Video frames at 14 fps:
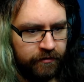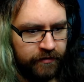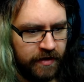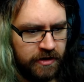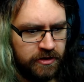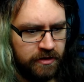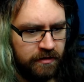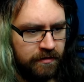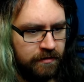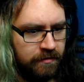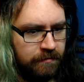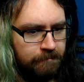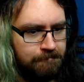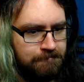Fish.
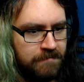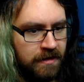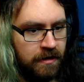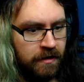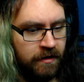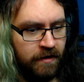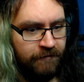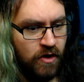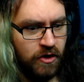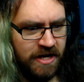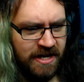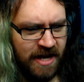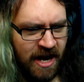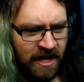
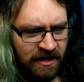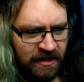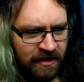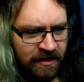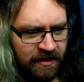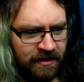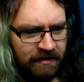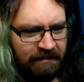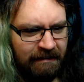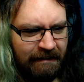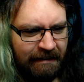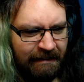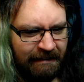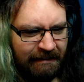Fucking hell!
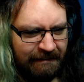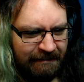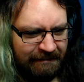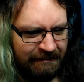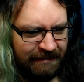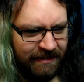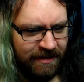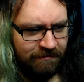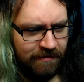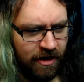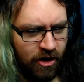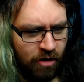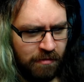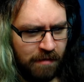Ooh.
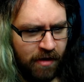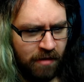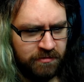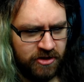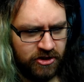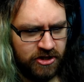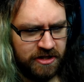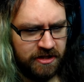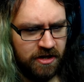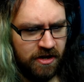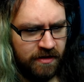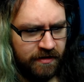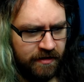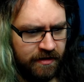Right, all my bombs and shit are
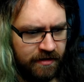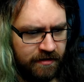gone.